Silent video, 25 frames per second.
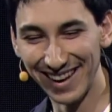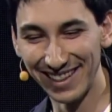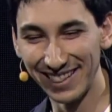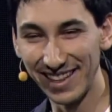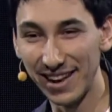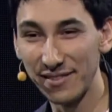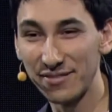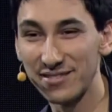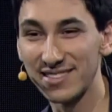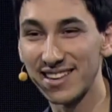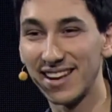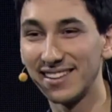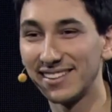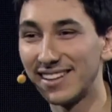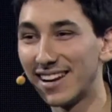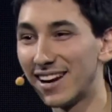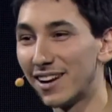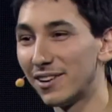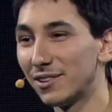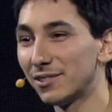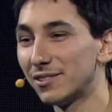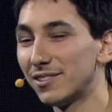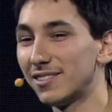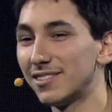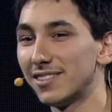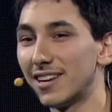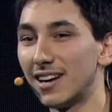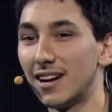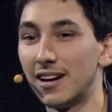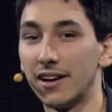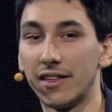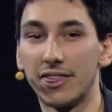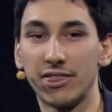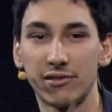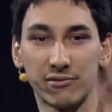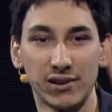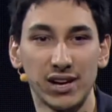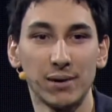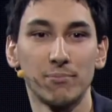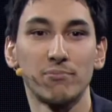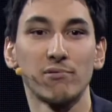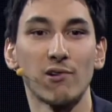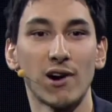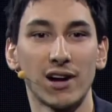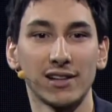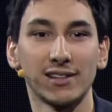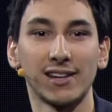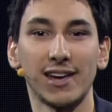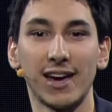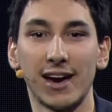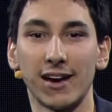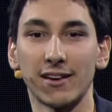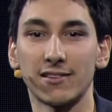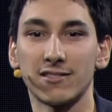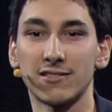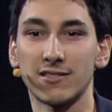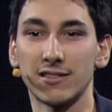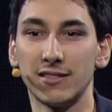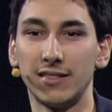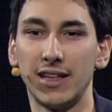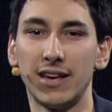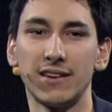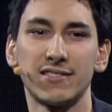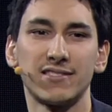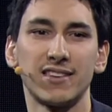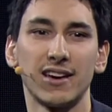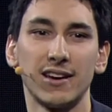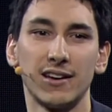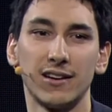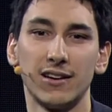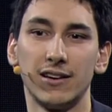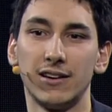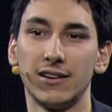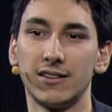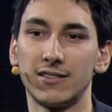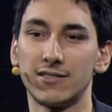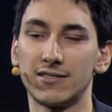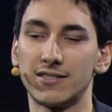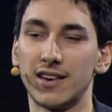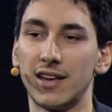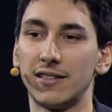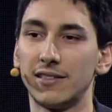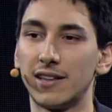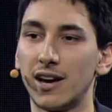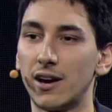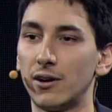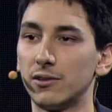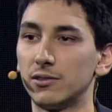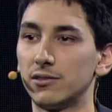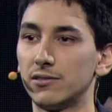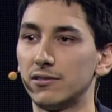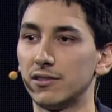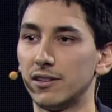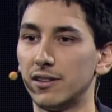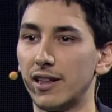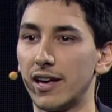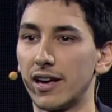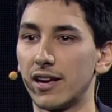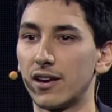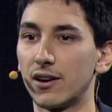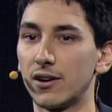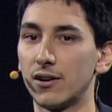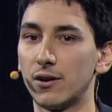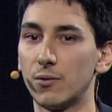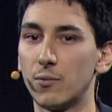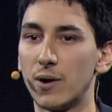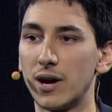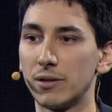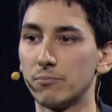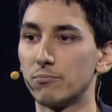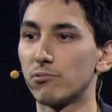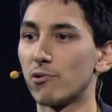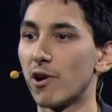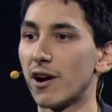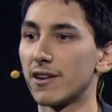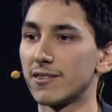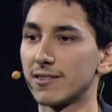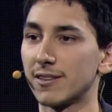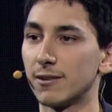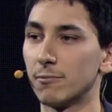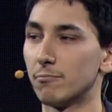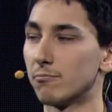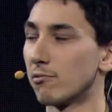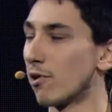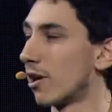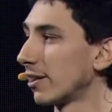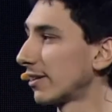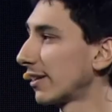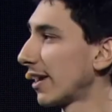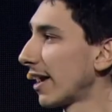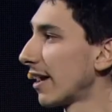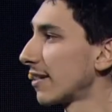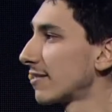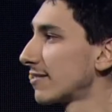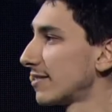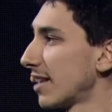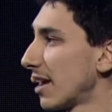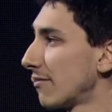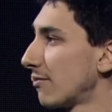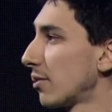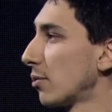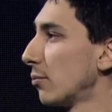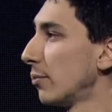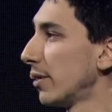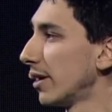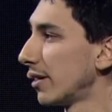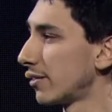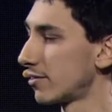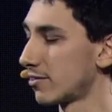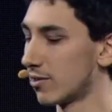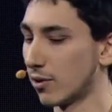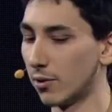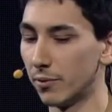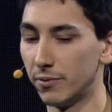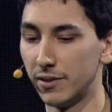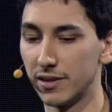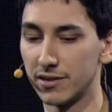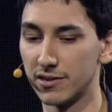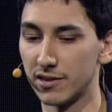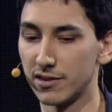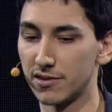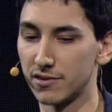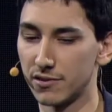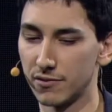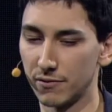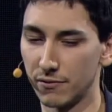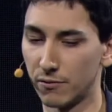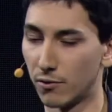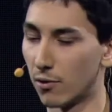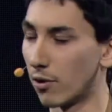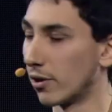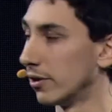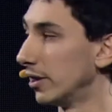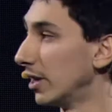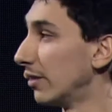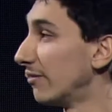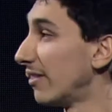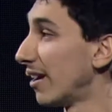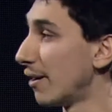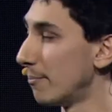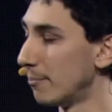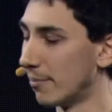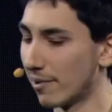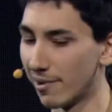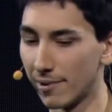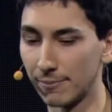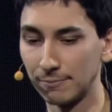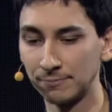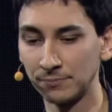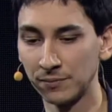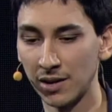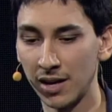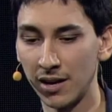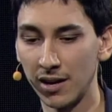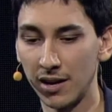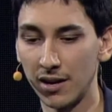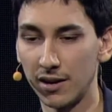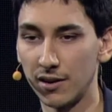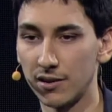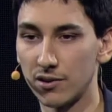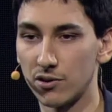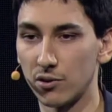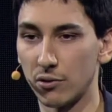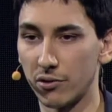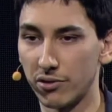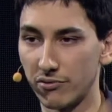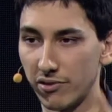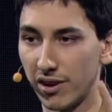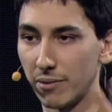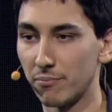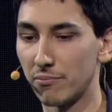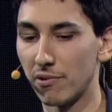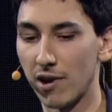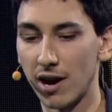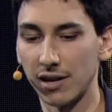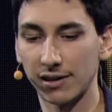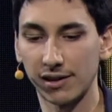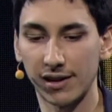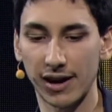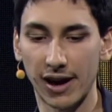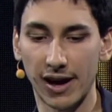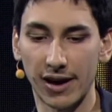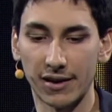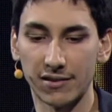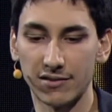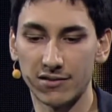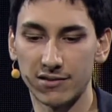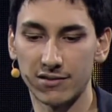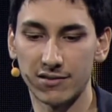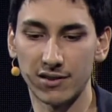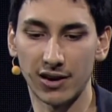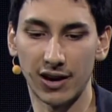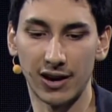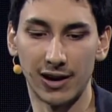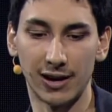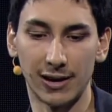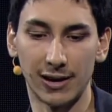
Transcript: They've sent out 3 broadcasts. They send out like 1 broadcast every week. So this is for November. So 3 broadcasts.